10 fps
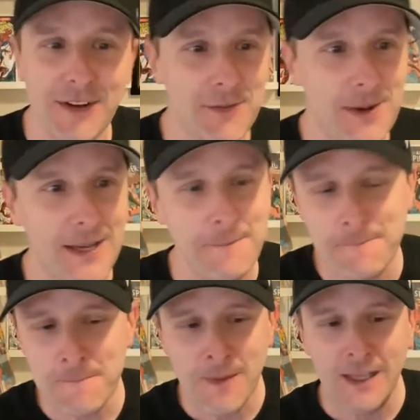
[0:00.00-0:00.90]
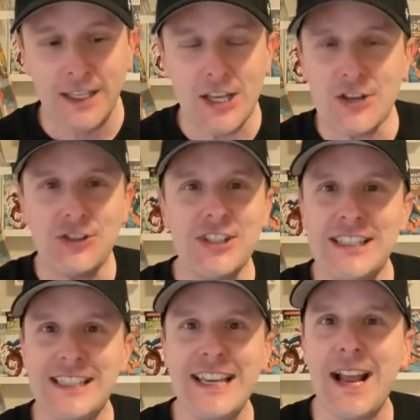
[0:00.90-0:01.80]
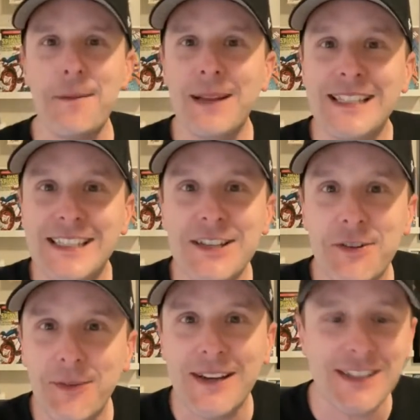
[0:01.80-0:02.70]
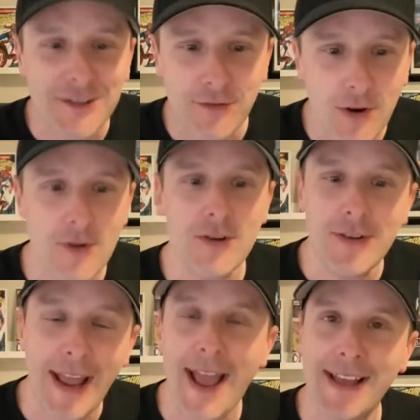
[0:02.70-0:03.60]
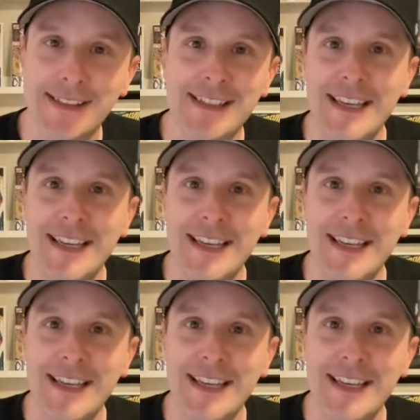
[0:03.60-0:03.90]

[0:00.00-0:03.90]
Everybody, you should see how many secret rares that Grogu has.